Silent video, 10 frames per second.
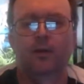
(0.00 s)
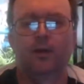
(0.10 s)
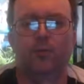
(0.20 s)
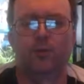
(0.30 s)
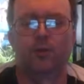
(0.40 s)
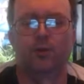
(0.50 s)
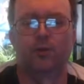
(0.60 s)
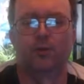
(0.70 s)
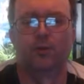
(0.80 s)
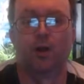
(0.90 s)
it
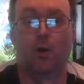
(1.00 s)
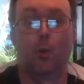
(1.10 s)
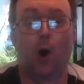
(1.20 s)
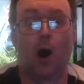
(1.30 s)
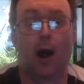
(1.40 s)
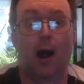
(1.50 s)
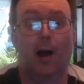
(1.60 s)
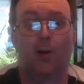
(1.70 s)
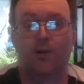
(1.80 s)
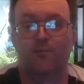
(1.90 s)
was like,
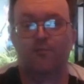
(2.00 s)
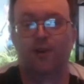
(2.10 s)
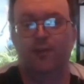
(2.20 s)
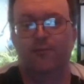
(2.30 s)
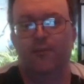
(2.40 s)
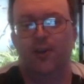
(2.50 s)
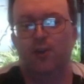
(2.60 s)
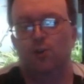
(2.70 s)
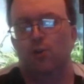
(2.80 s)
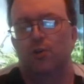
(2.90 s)
wow, I've bred
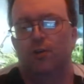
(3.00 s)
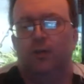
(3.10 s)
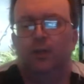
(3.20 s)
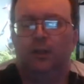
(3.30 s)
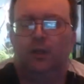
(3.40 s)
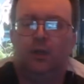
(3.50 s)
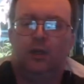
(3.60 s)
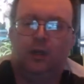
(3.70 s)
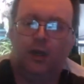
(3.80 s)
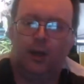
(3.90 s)
fish.
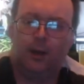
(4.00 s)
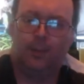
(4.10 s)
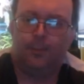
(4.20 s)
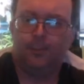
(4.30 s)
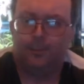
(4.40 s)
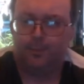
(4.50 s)
And